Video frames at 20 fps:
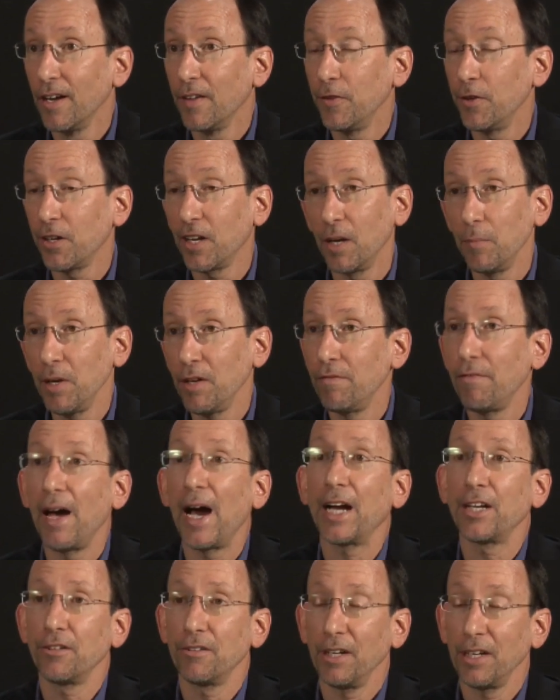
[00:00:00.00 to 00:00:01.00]
there can be
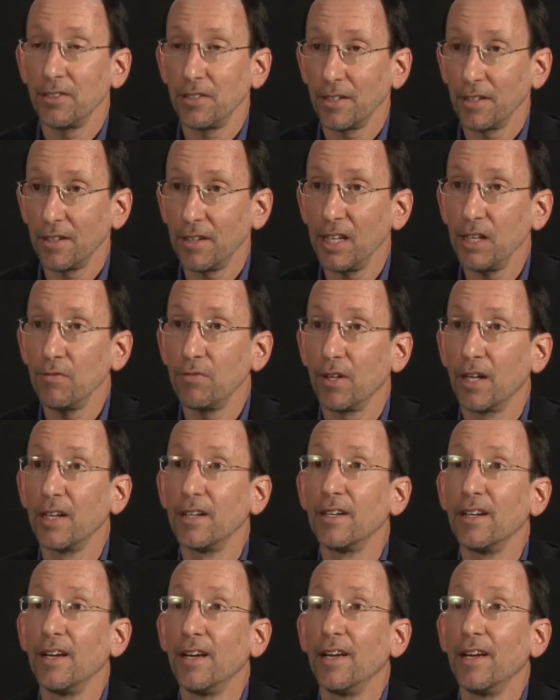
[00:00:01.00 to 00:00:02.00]
factories in
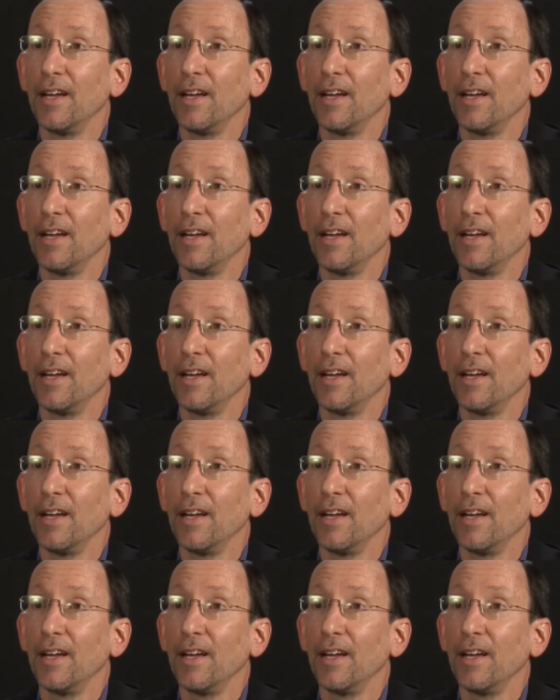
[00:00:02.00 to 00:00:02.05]
Cleveland